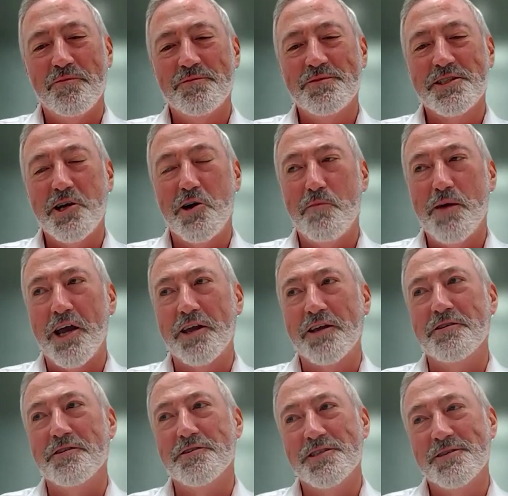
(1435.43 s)
cell
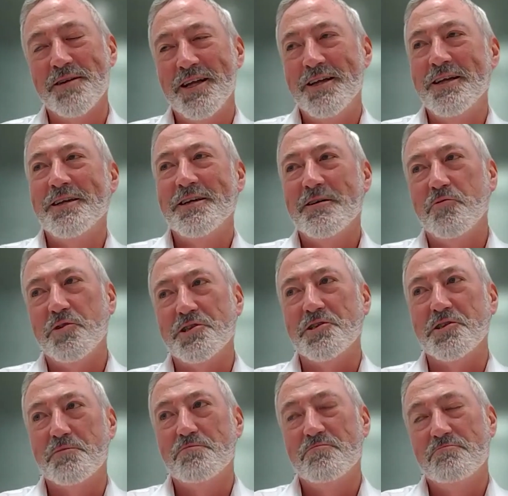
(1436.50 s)
makers, which
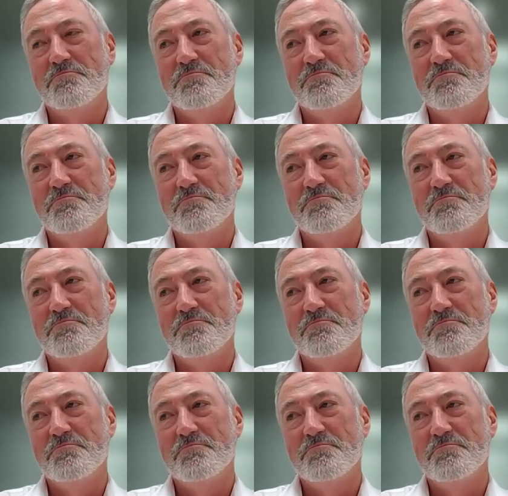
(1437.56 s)
is,